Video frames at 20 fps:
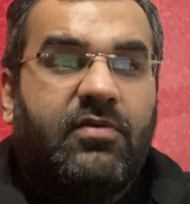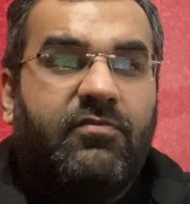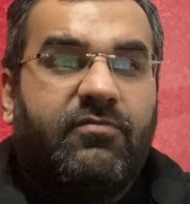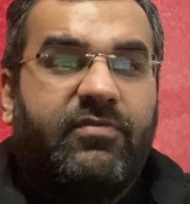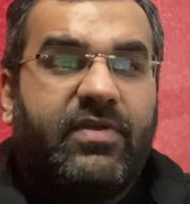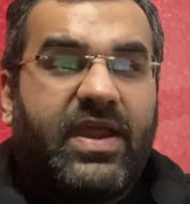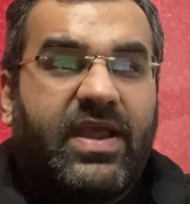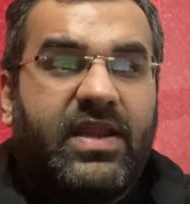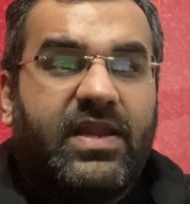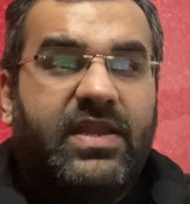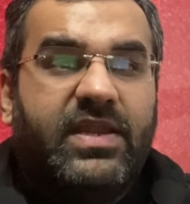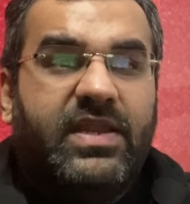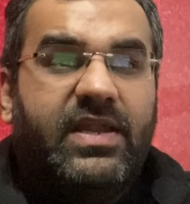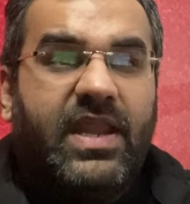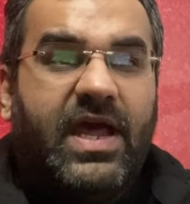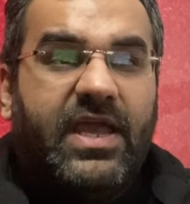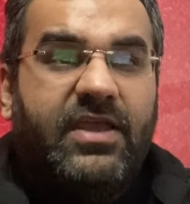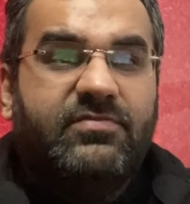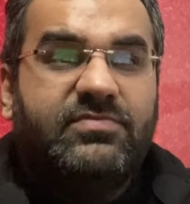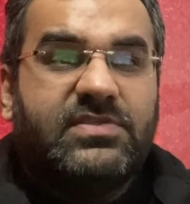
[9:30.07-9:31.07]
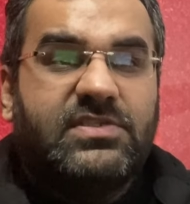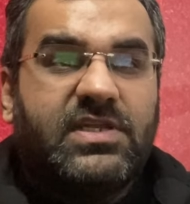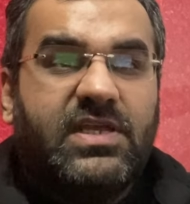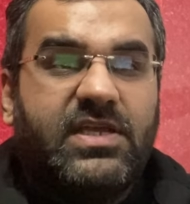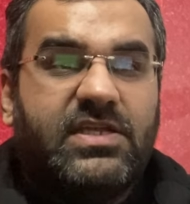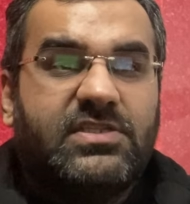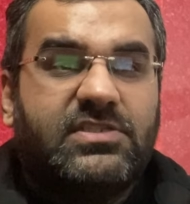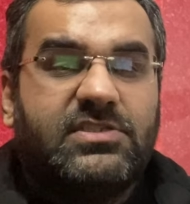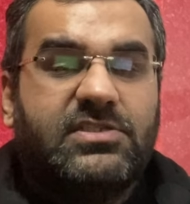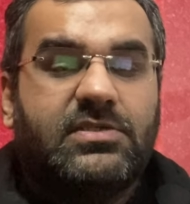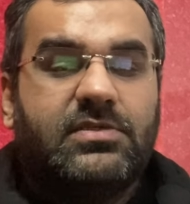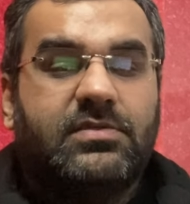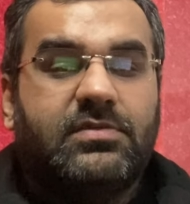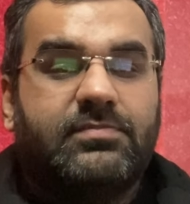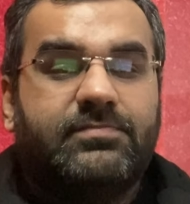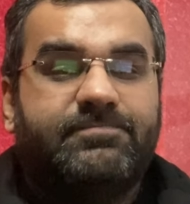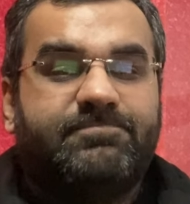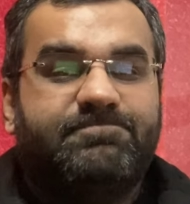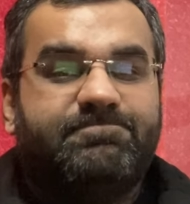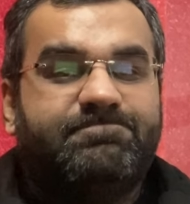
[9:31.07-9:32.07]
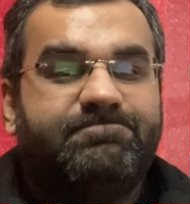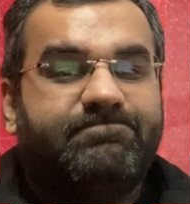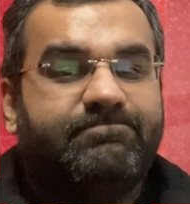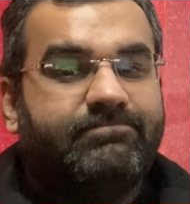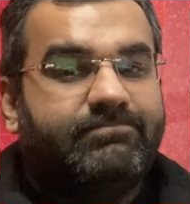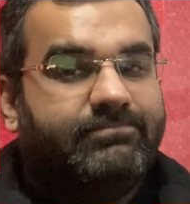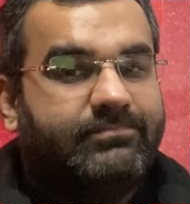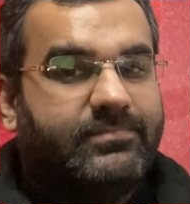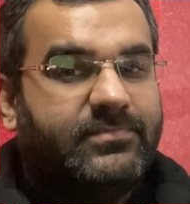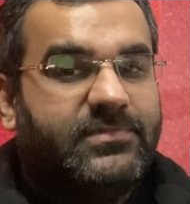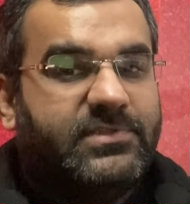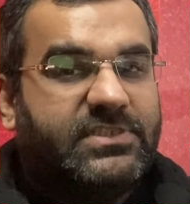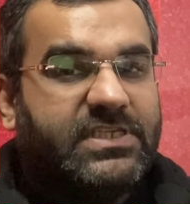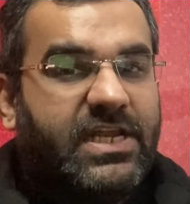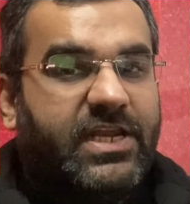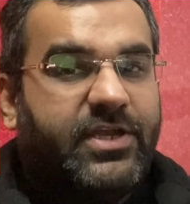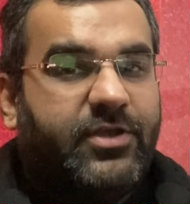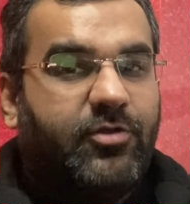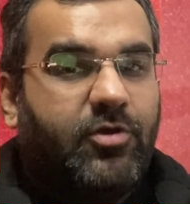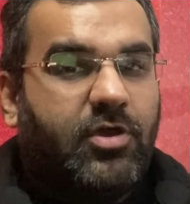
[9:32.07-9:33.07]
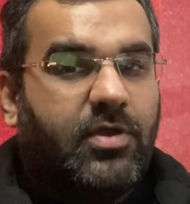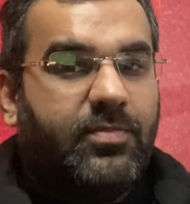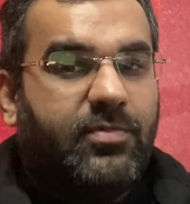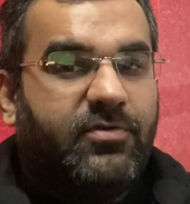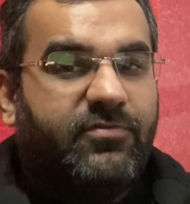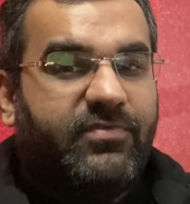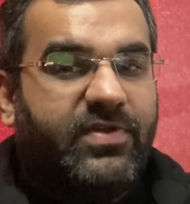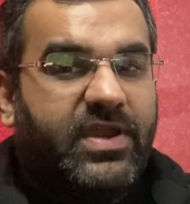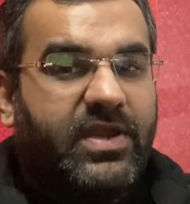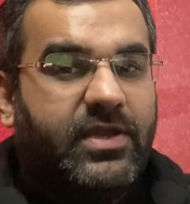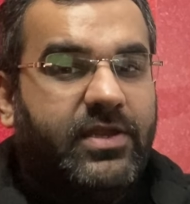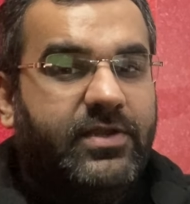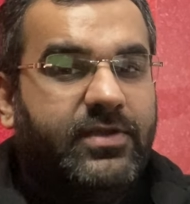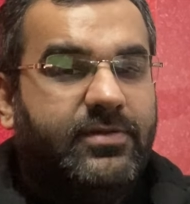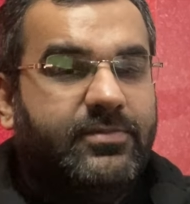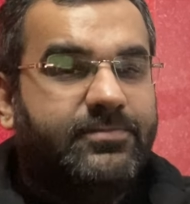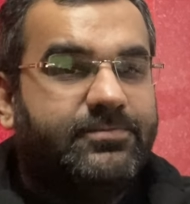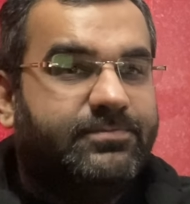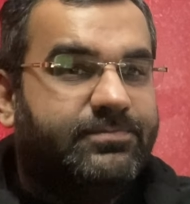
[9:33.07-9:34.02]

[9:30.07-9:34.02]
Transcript: Franklin life stage. Shall I talk about Franklin?